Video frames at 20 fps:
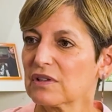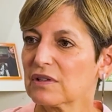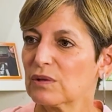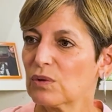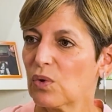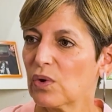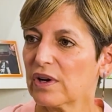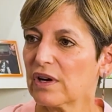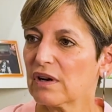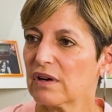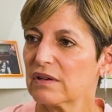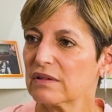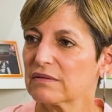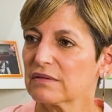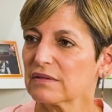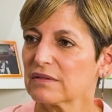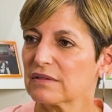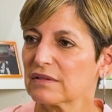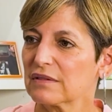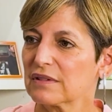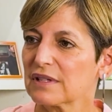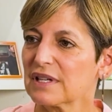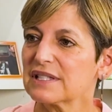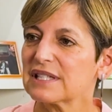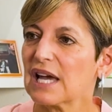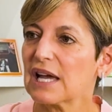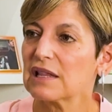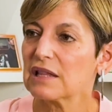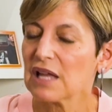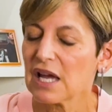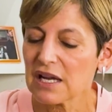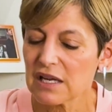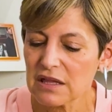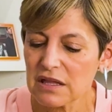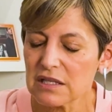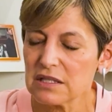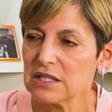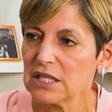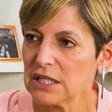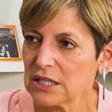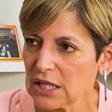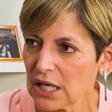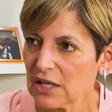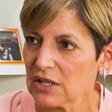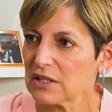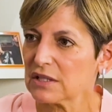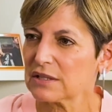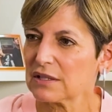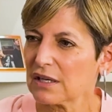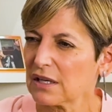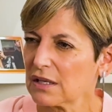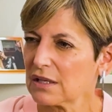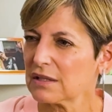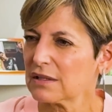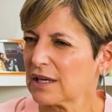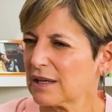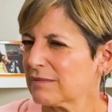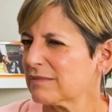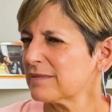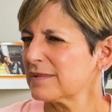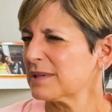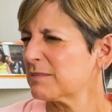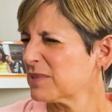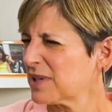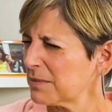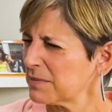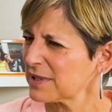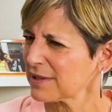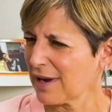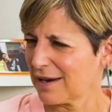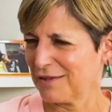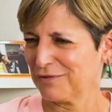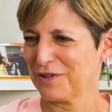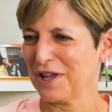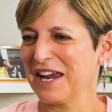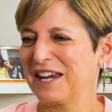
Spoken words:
good lawyer because I like the details and I sometimes kind of